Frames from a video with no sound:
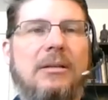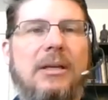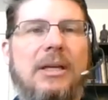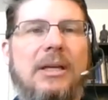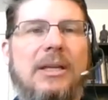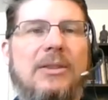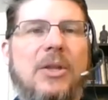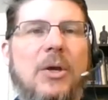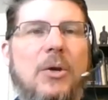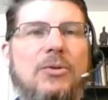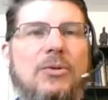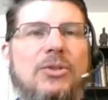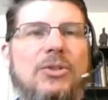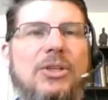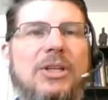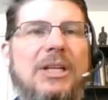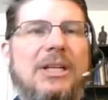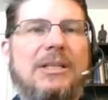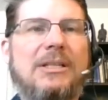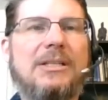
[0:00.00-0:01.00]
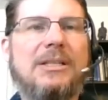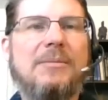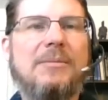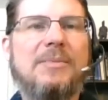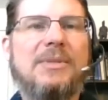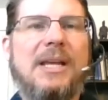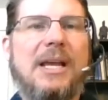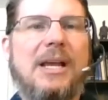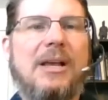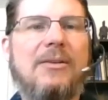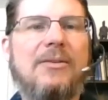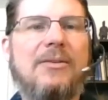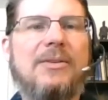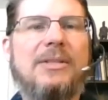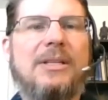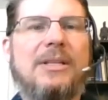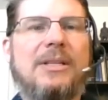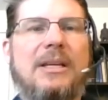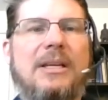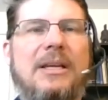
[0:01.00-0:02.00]
and those genes
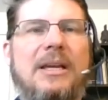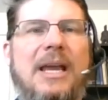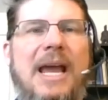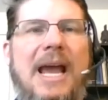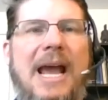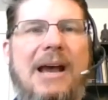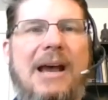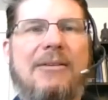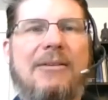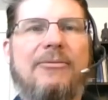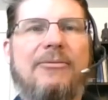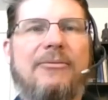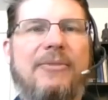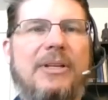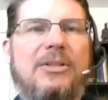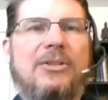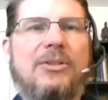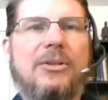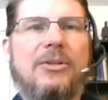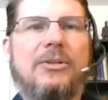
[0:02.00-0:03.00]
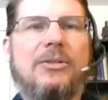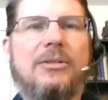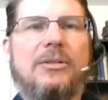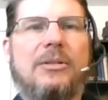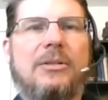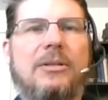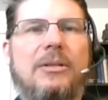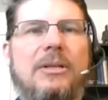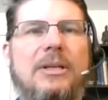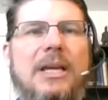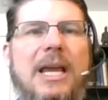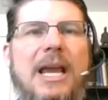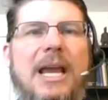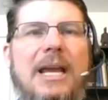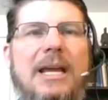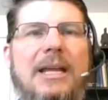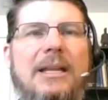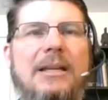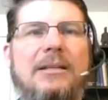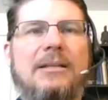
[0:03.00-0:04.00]
themselves have features,
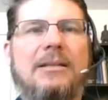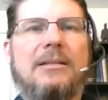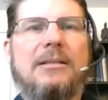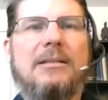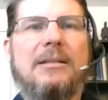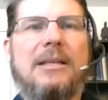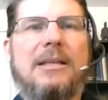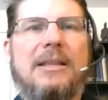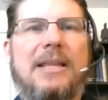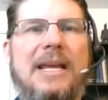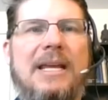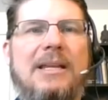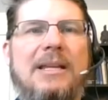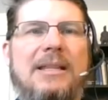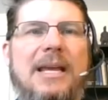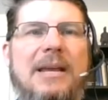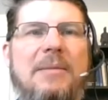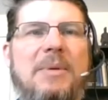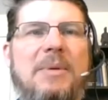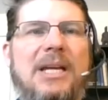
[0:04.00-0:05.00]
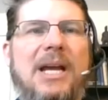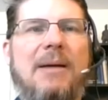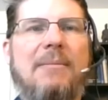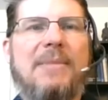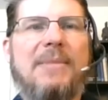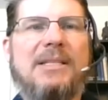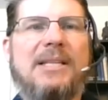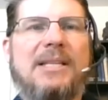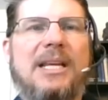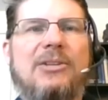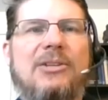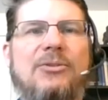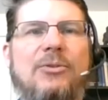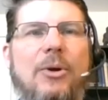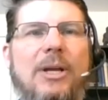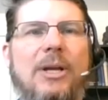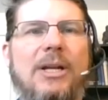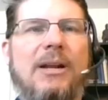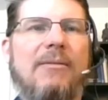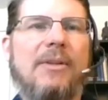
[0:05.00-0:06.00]
and they become the
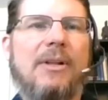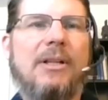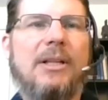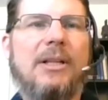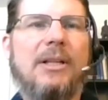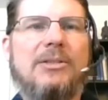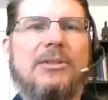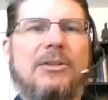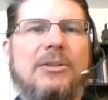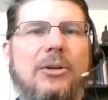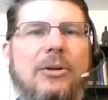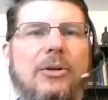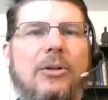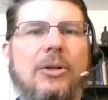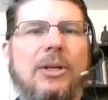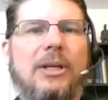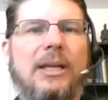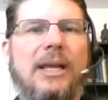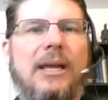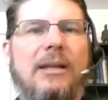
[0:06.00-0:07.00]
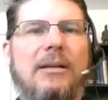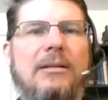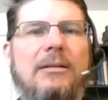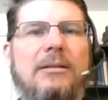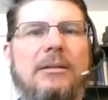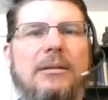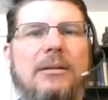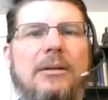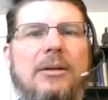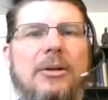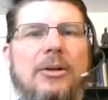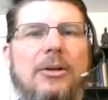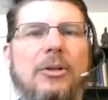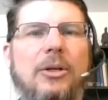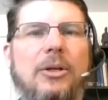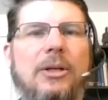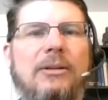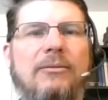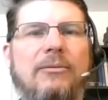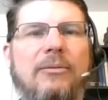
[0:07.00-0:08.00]
centroid of the cluster you're looking at or you're
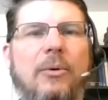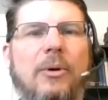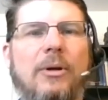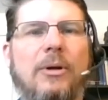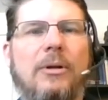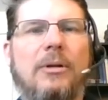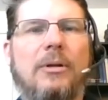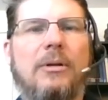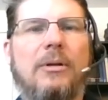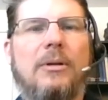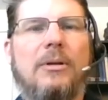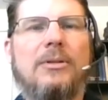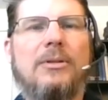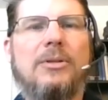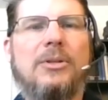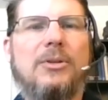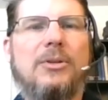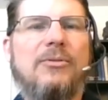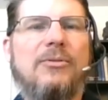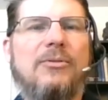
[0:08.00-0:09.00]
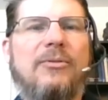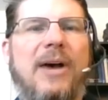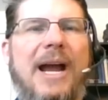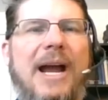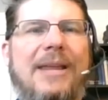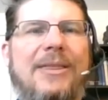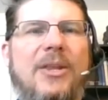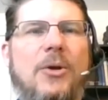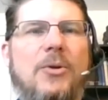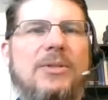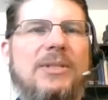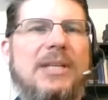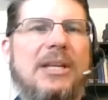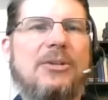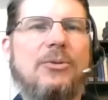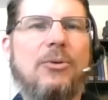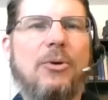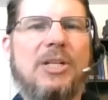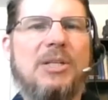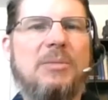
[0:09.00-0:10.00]
looking for. So you define those
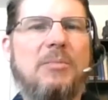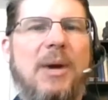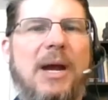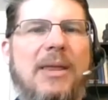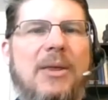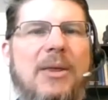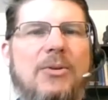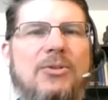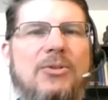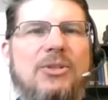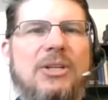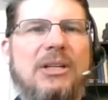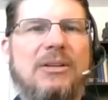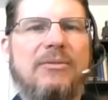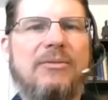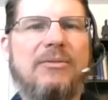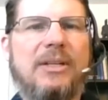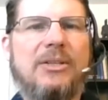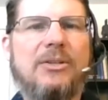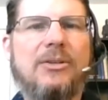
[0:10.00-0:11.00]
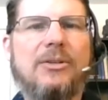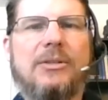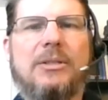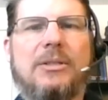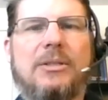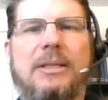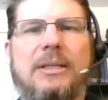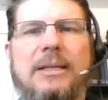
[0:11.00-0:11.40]
centroids by those gene features.